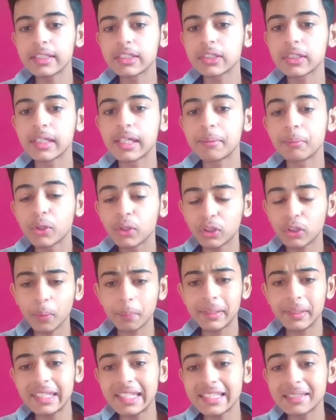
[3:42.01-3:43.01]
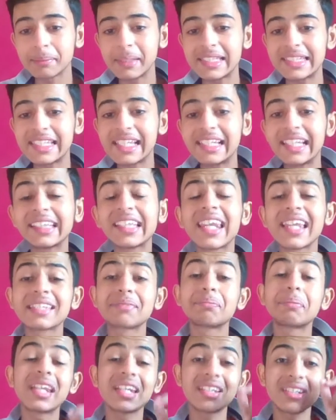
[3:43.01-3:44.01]
So hemoglobin is basically the
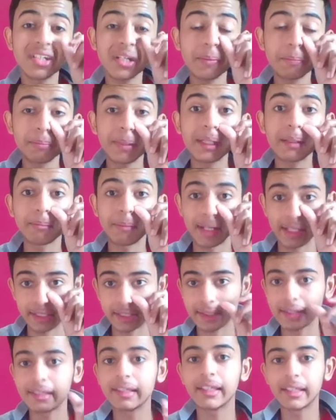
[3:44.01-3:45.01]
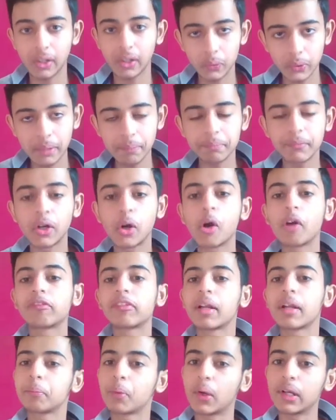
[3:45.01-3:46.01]
respiratory pigment, okay, of
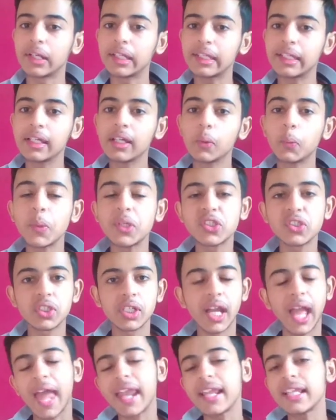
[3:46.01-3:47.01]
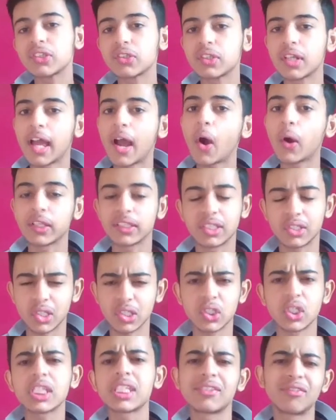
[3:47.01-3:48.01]
our body, which carries
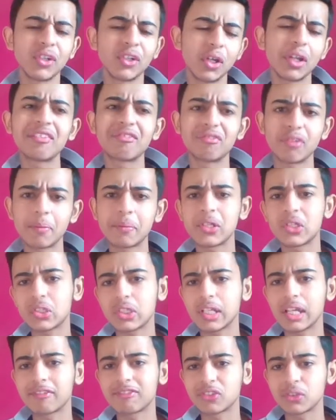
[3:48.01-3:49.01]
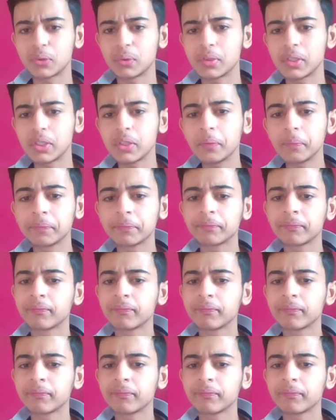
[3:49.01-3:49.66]
oxygen. Just for your information, I've told you.